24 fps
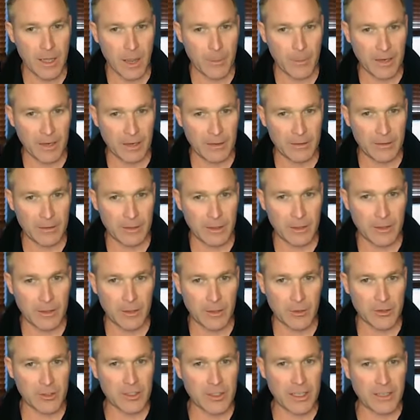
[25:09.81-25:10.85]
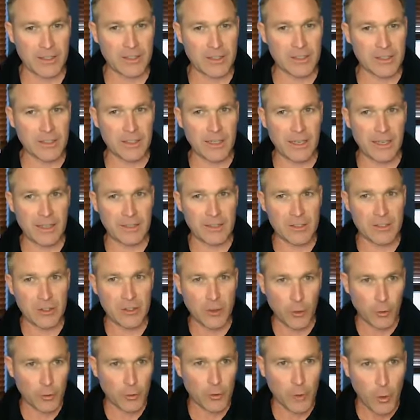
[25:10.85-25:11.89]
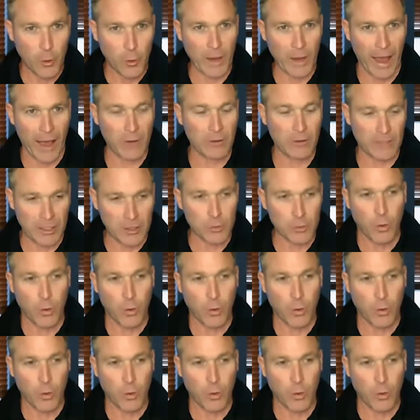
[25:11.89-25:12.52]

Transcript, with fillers: I mean, it's it's your locality.